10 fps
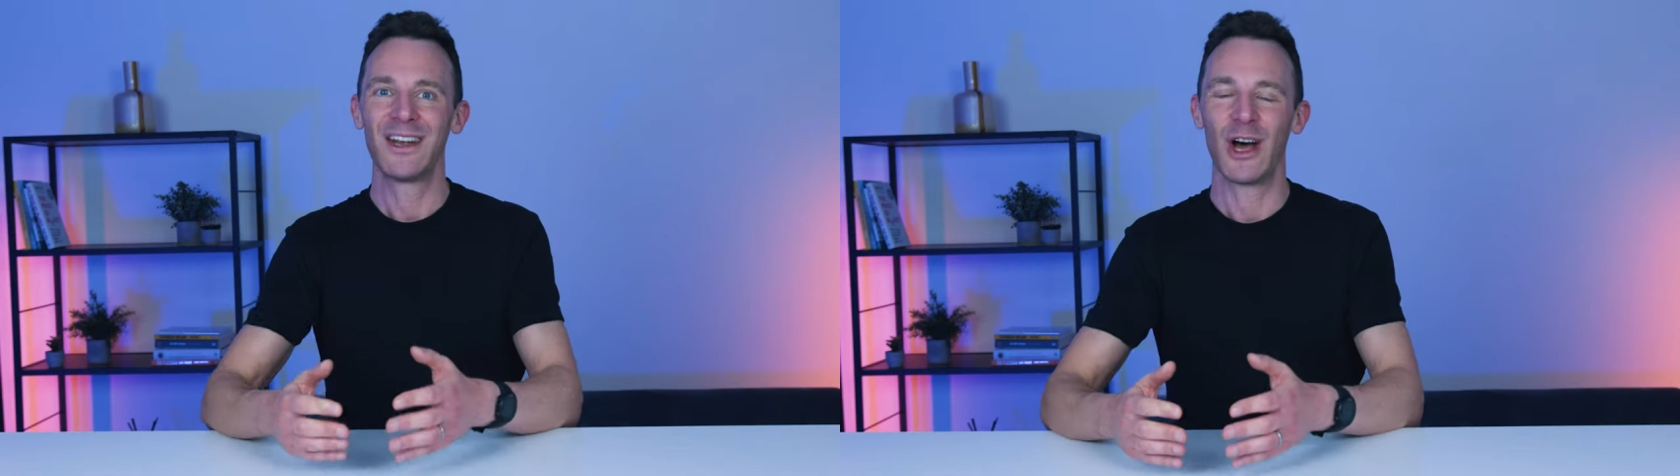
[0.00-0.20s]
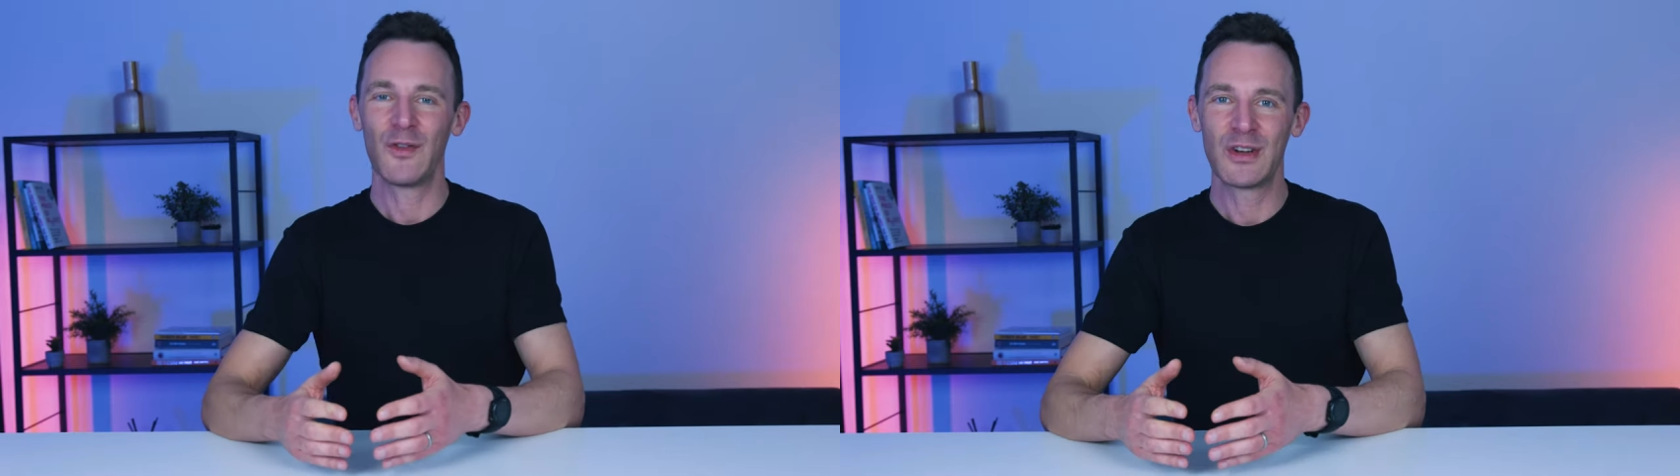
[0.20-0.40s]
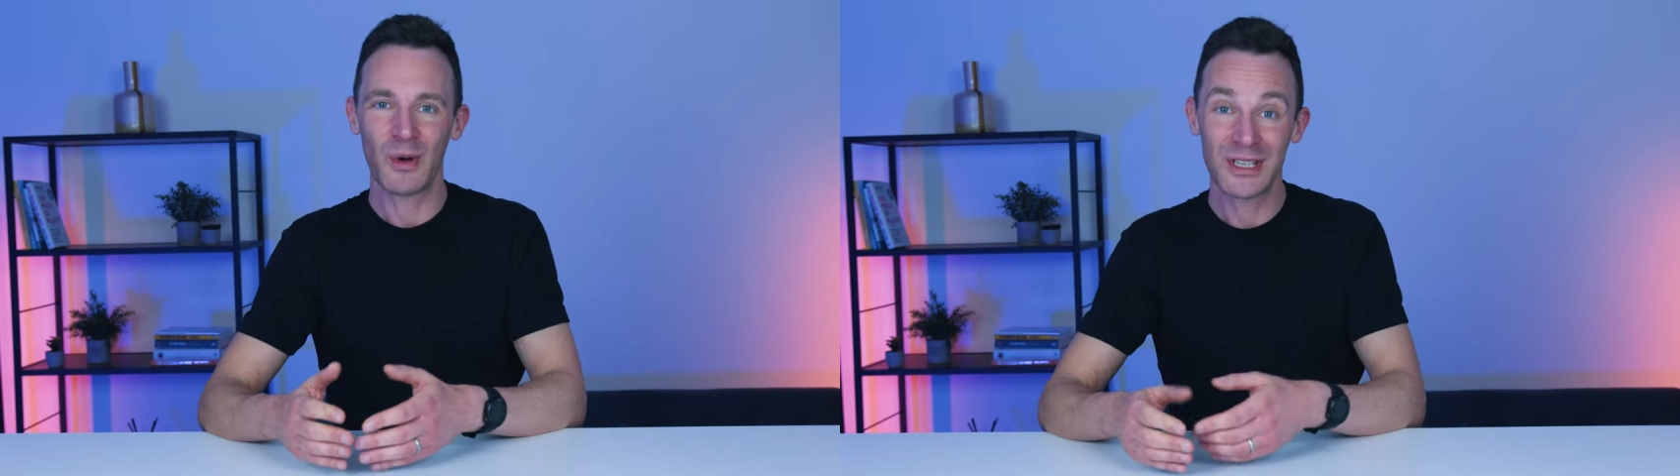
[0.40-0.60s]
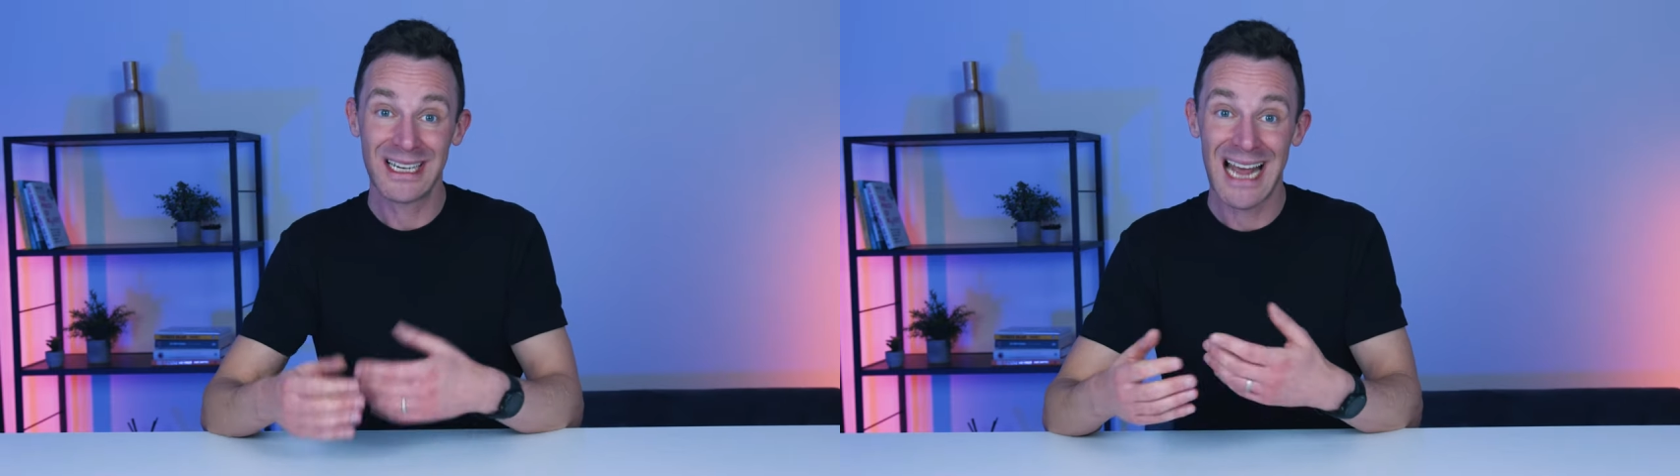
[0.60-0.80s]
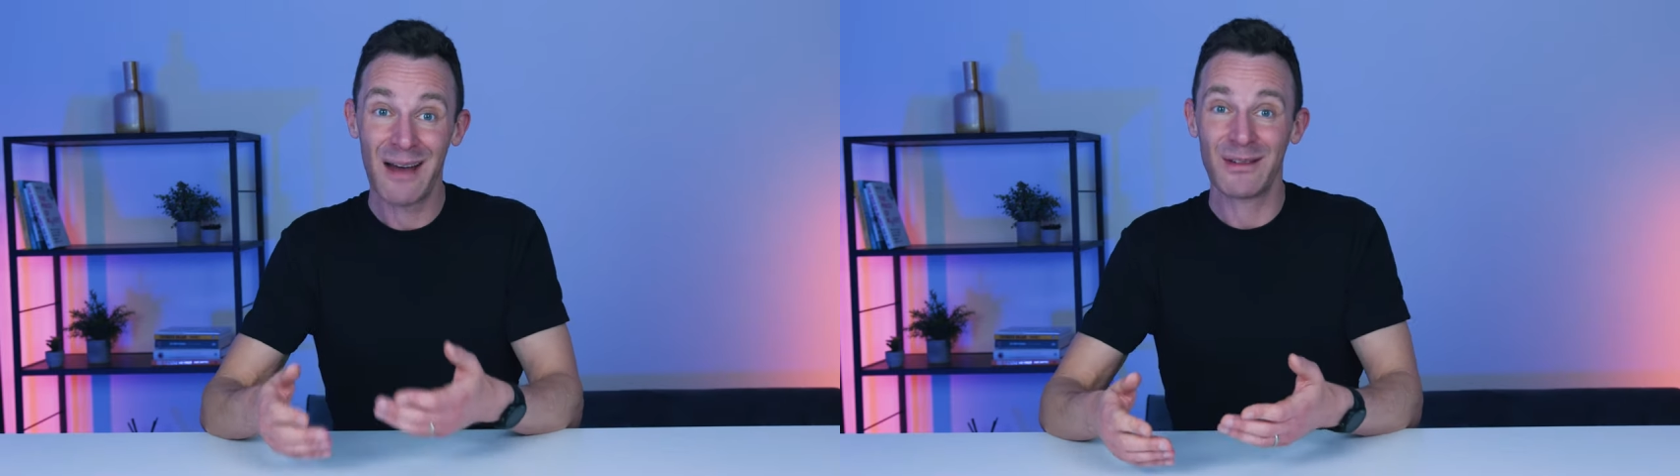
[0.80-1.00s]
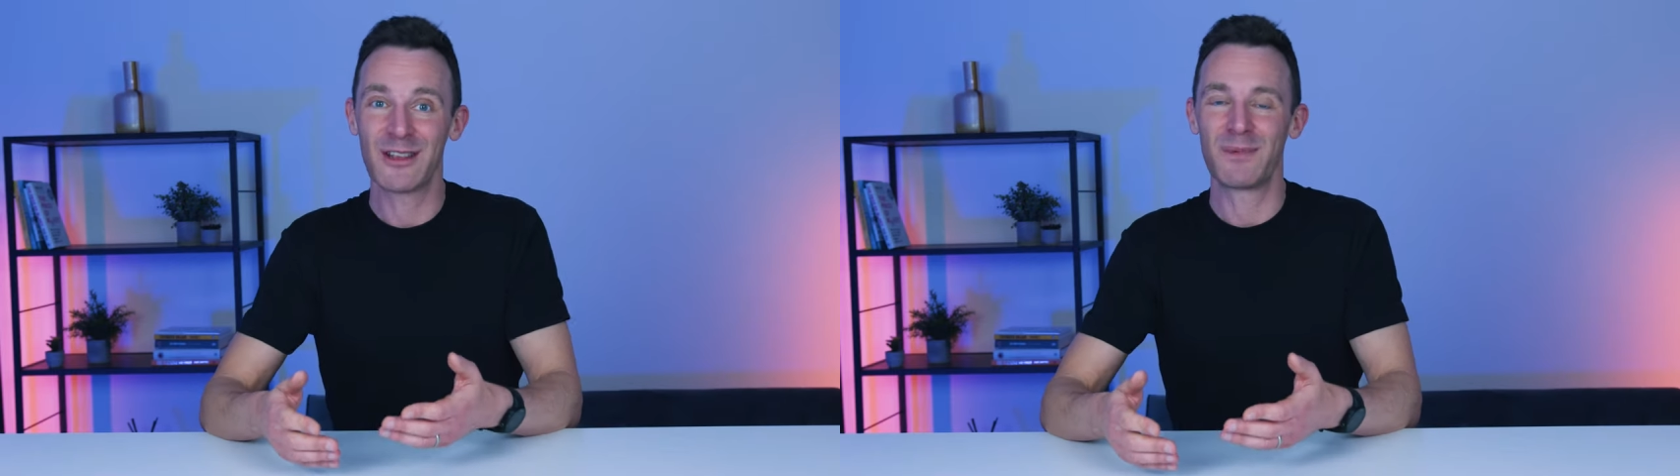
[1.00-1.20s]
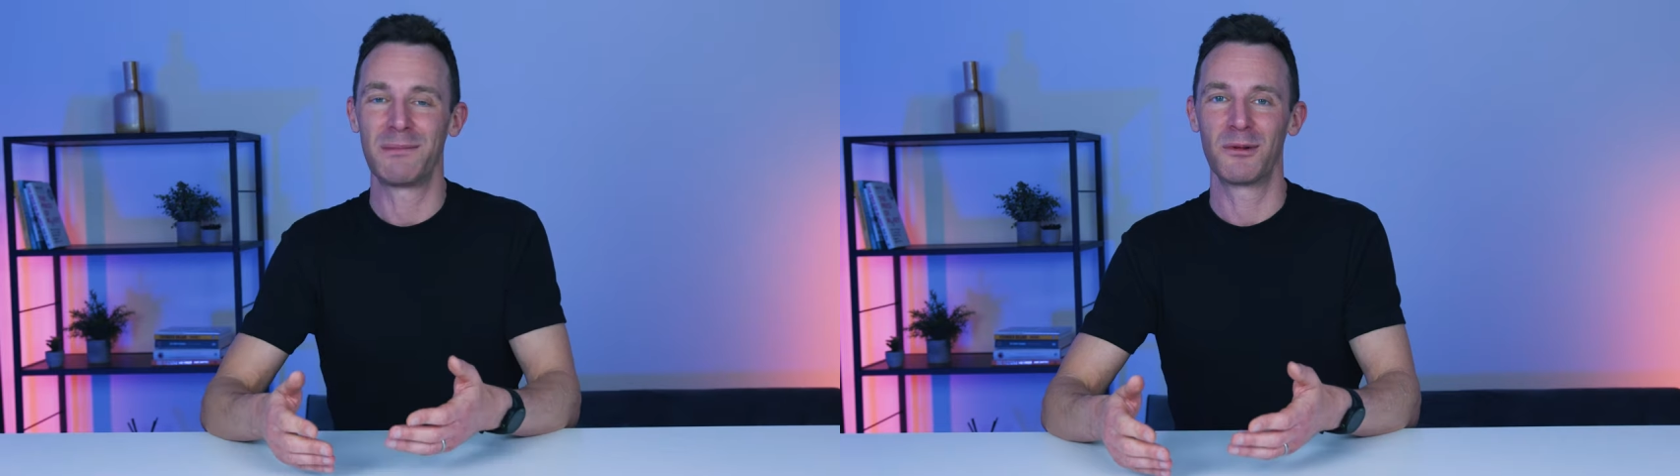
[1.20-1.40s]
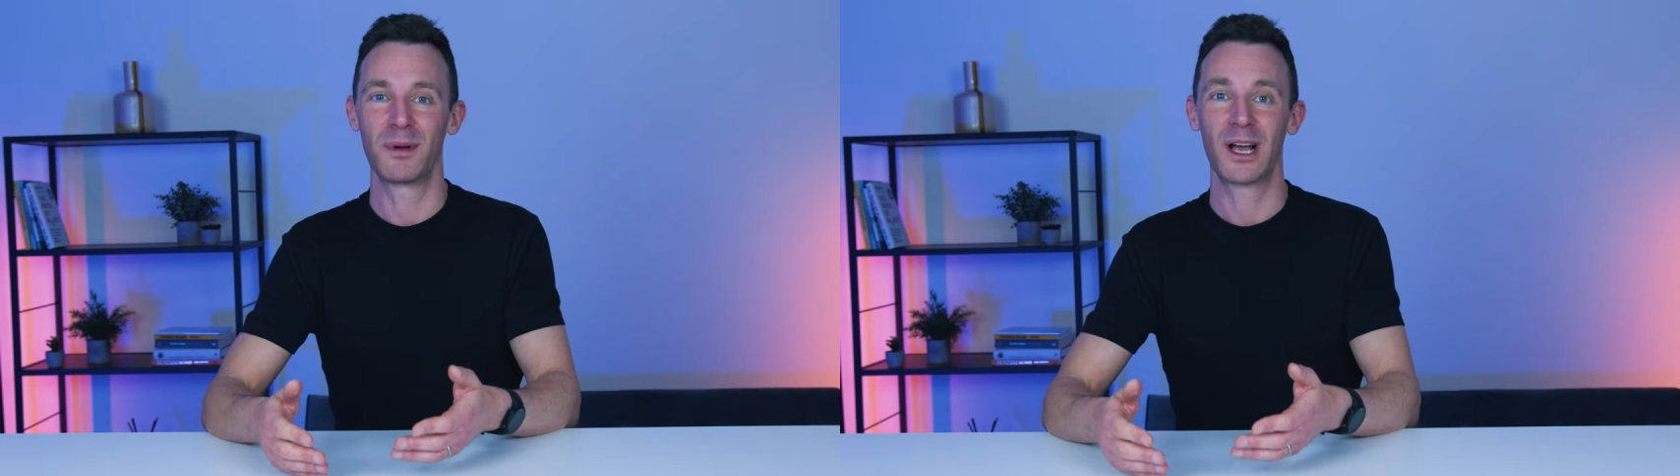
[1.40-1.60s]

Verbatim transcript: And after watching countless people